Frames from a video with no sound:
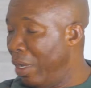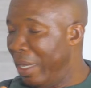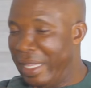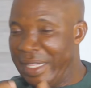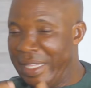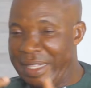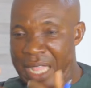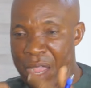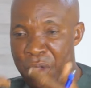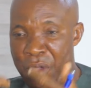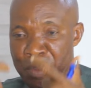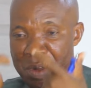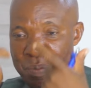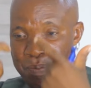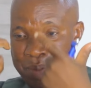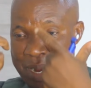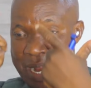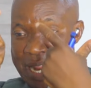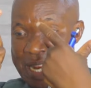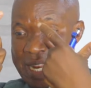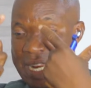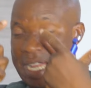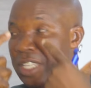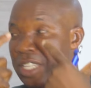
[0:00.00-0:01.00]
that will
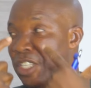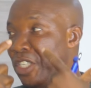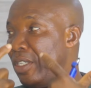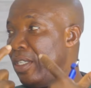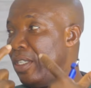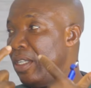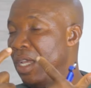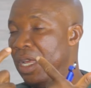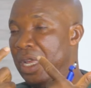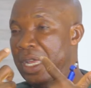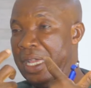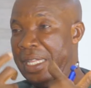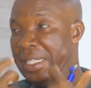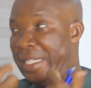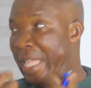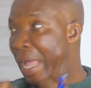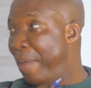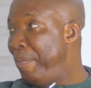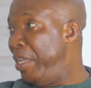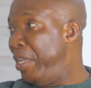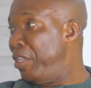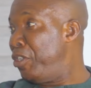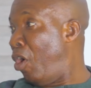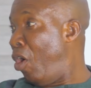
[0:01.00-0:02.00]
replenish
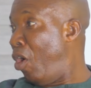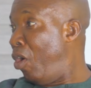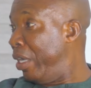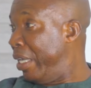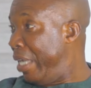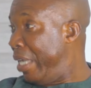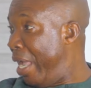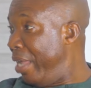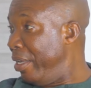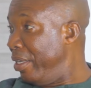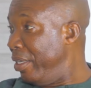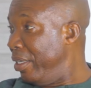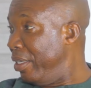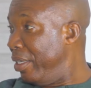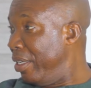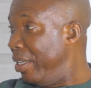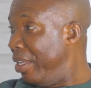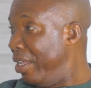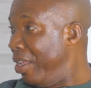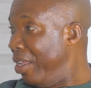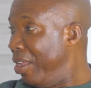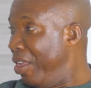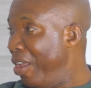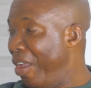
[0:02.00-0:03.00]
damaged organ
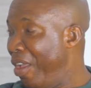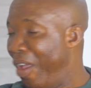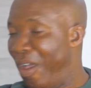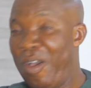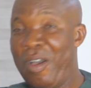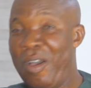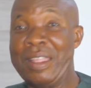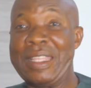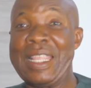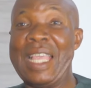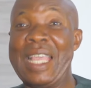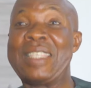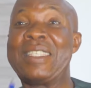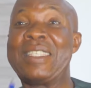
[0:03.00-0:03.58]
or that